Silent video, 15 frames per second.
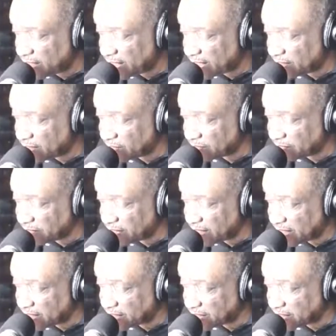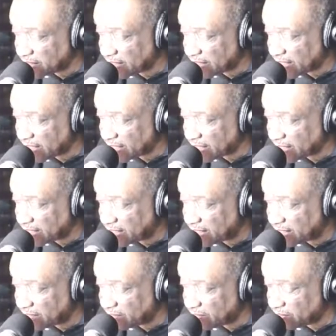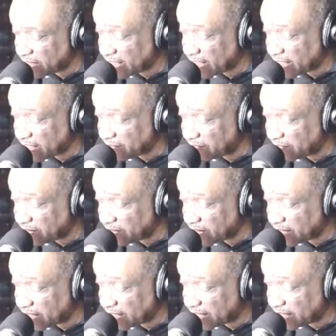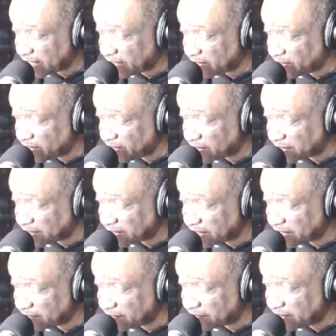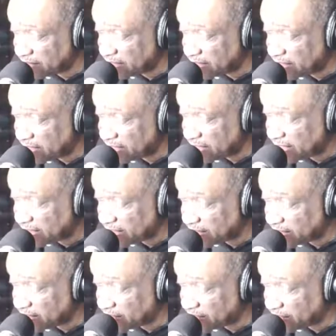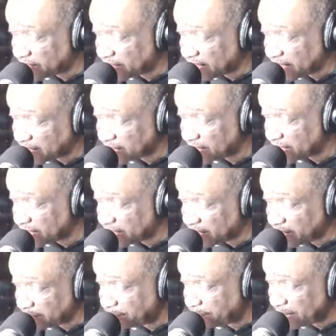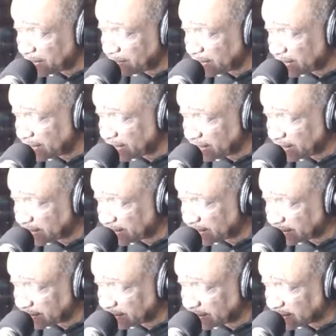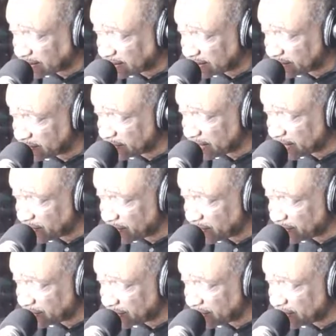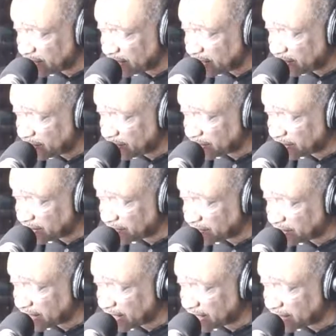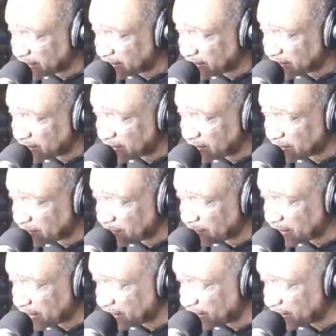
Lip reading: notification, I got to kill that. I got to figure out how to kill all this stuff. These notifications in there. Ding, ding, ding, ding. Okay, we'll deal with that. Let me make a